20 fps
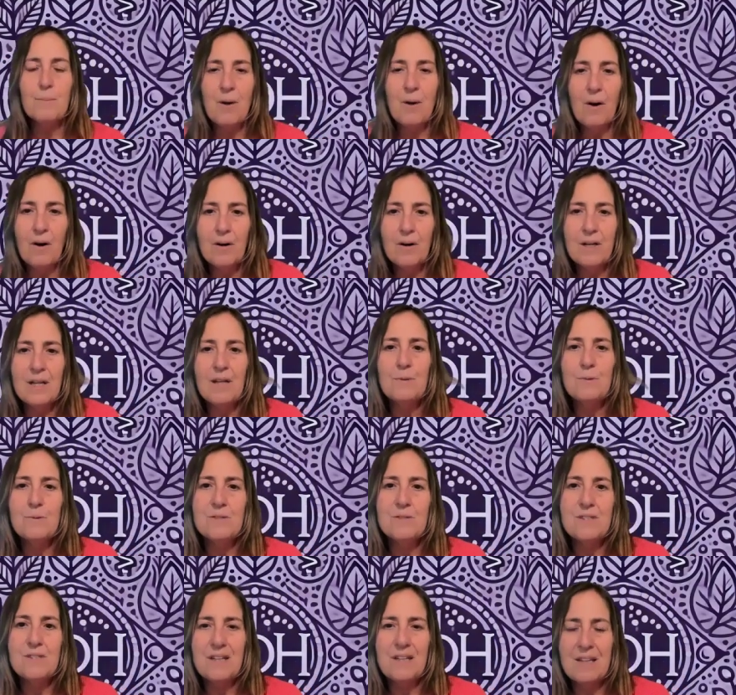at the party
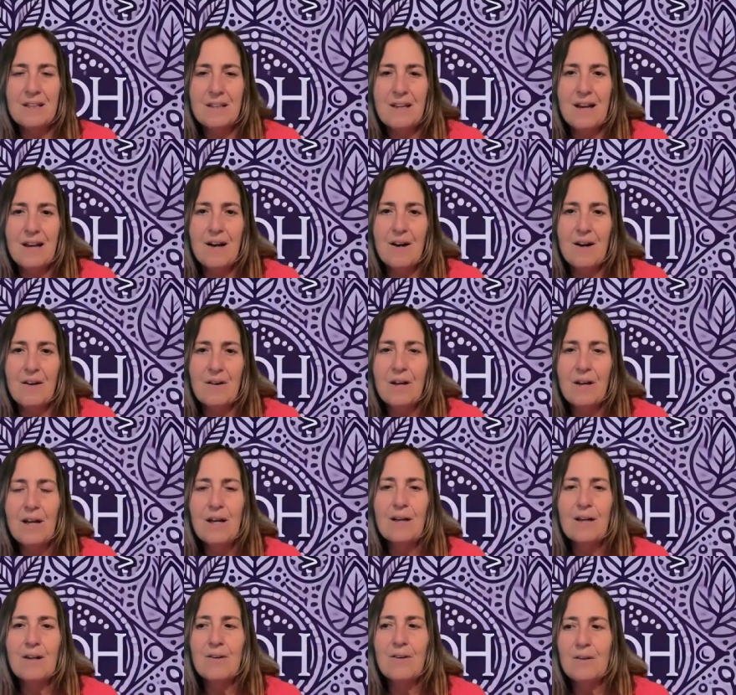who's sitting there
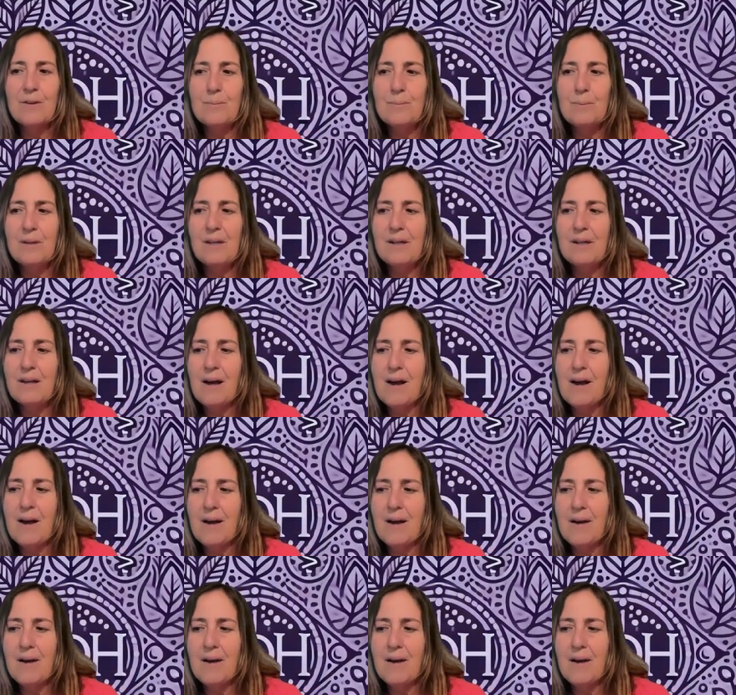could be